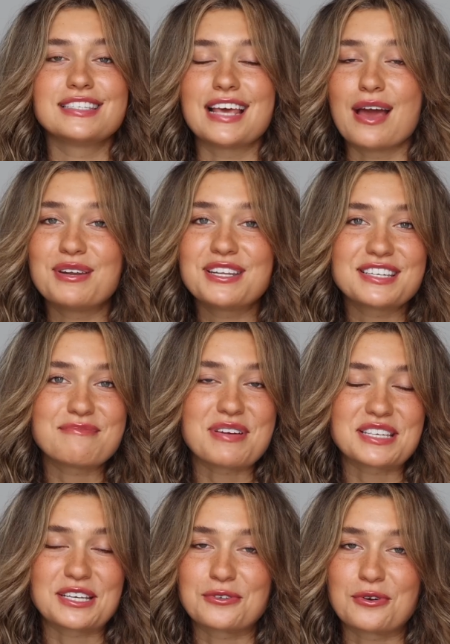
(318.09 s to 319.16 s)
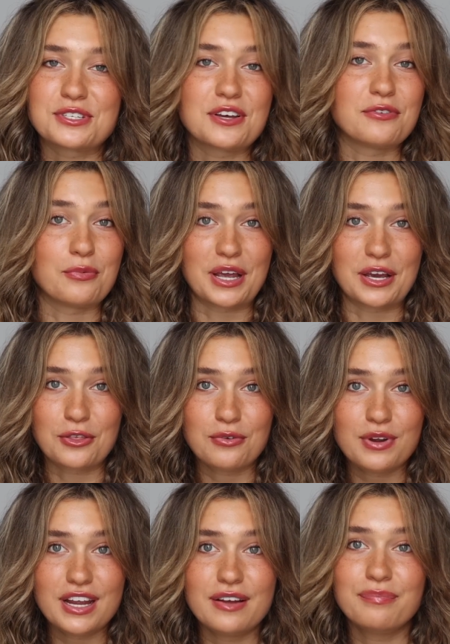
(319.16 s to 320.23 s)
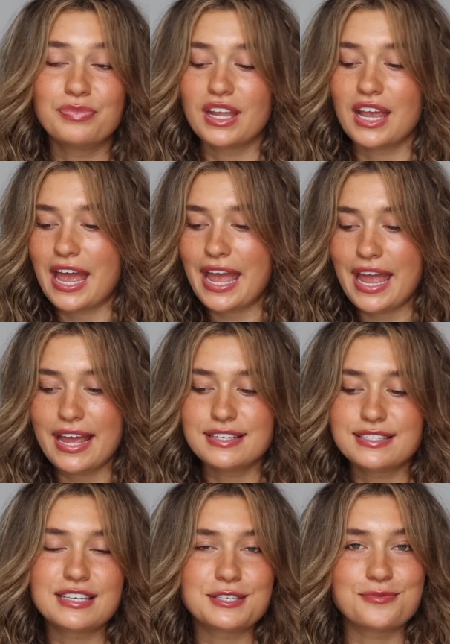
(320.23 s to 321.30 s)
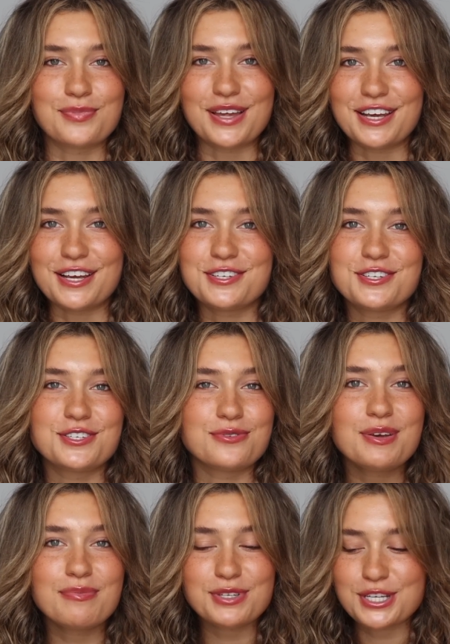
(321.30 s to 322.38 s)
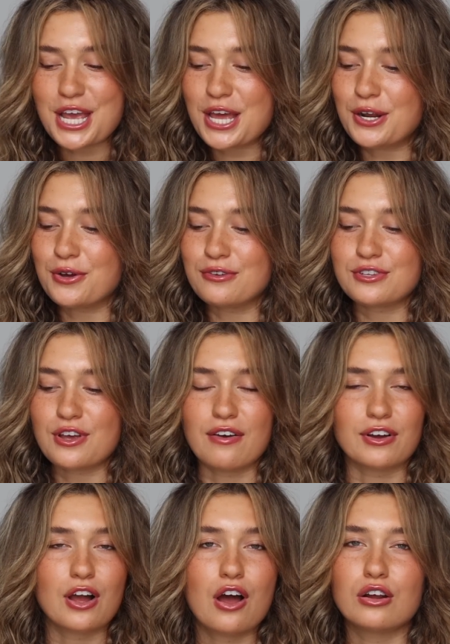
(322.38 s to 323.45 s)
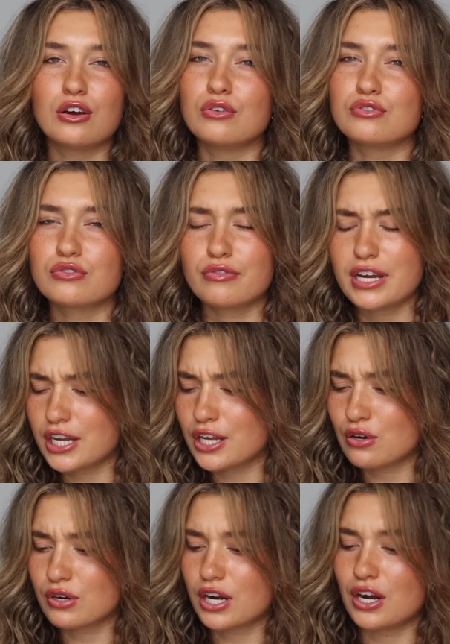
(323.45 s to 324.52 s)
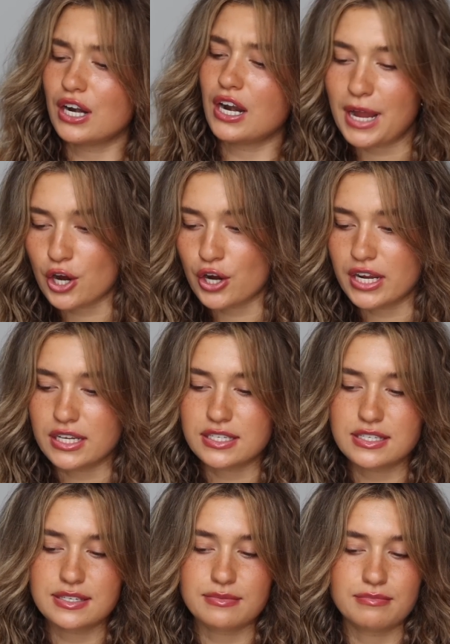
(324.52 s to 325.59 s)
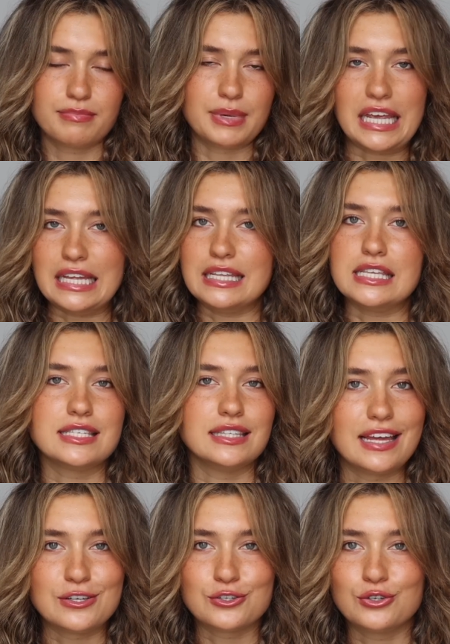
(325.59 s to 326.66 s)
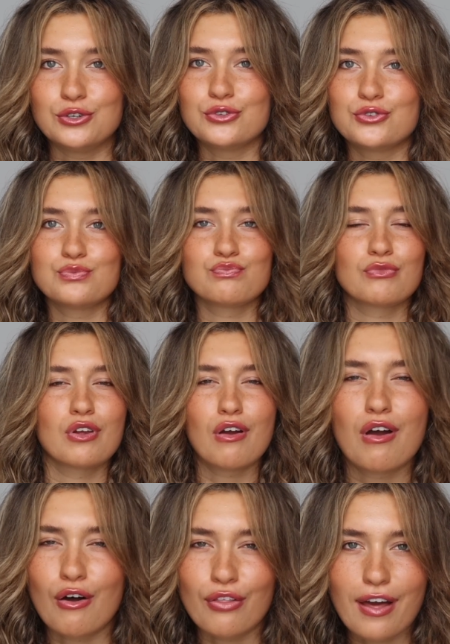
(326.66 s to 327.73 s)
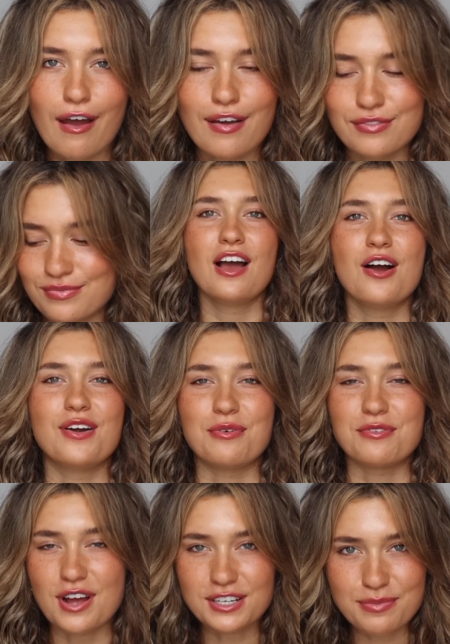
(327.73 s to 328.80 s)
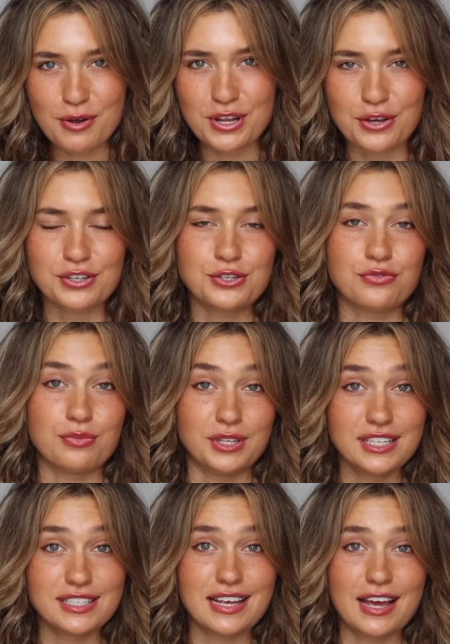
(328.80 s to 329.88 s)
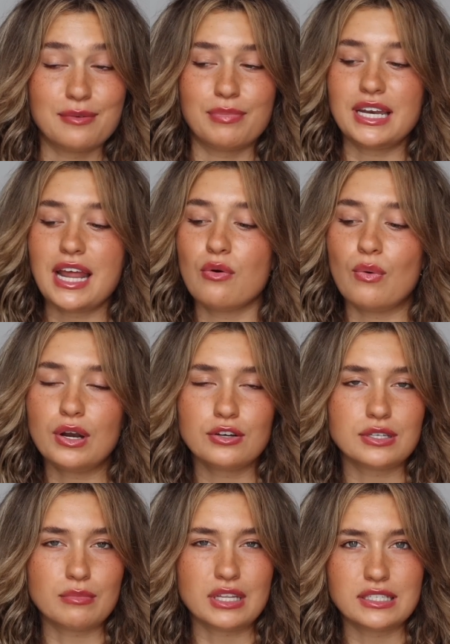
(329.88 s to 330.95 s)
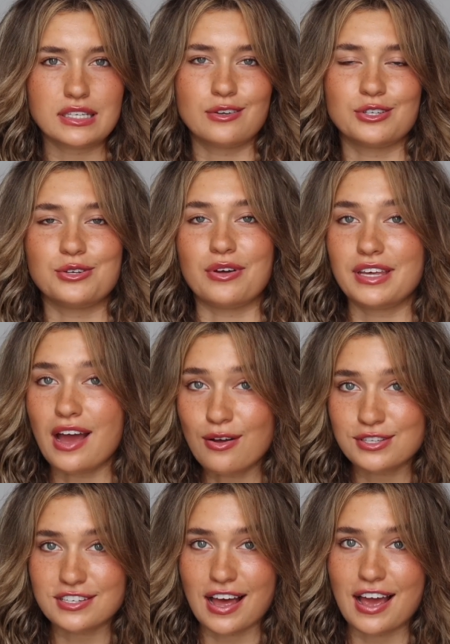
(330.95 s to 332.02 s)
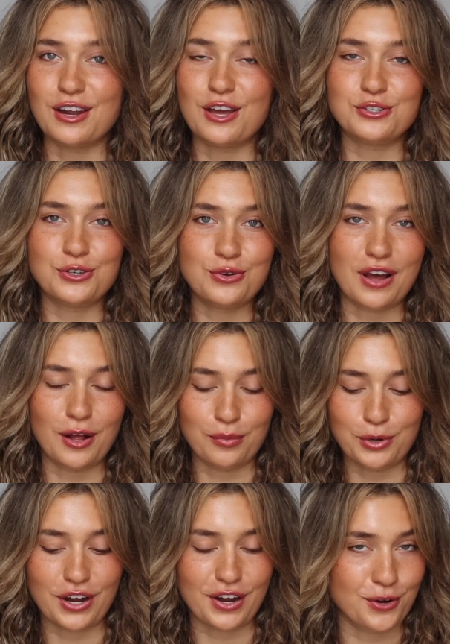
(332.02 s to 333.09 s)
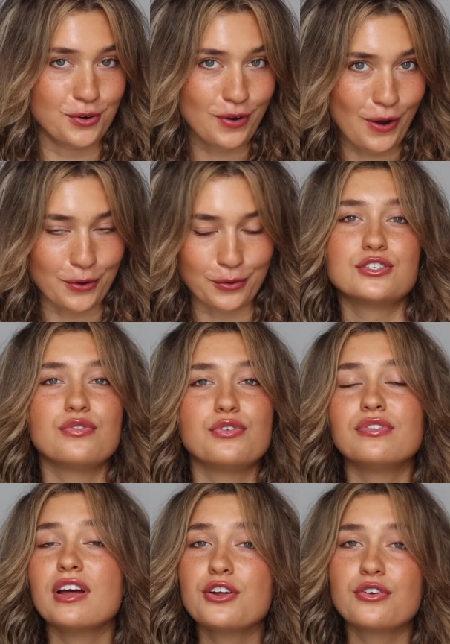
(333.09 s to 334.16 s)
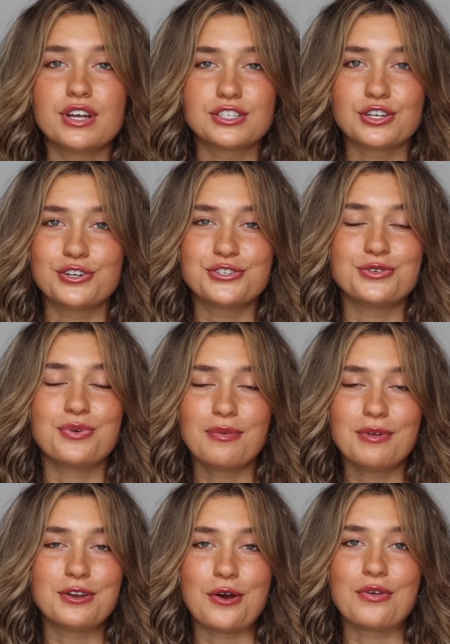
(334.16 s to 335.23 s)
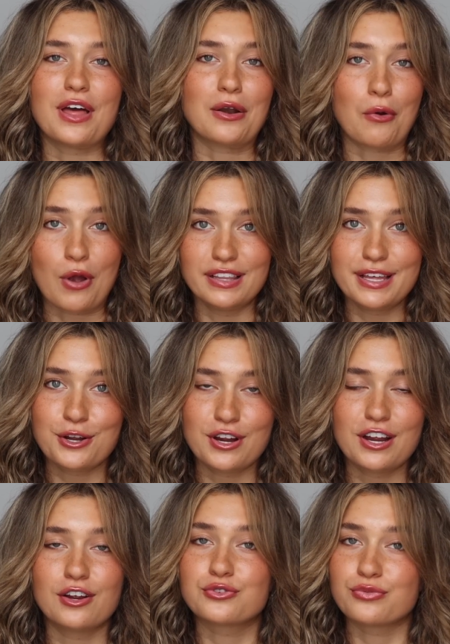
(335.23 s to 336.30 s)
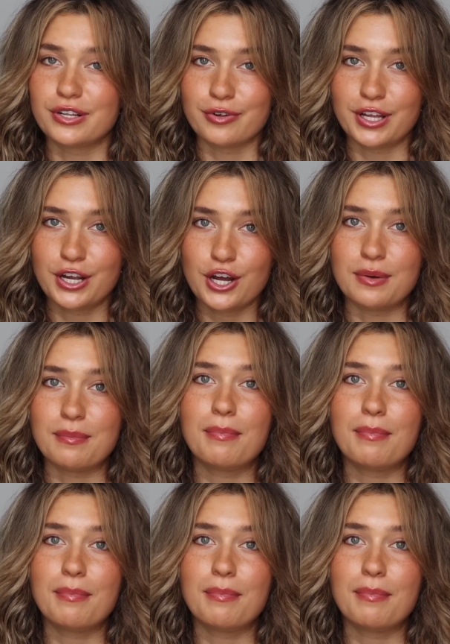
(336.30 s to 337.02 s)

Salmon is an amazing source of omega-3. Eggs, spinach, sweet potatoes, avocados, Greek yogurt, berries, beans, lentils, all that. Alright, we've talked about what you could do from the inside, but now what are some things that you could do on the outside to help your hair grow? So if you've done your research, you probably know that oiling your hair is really, really good.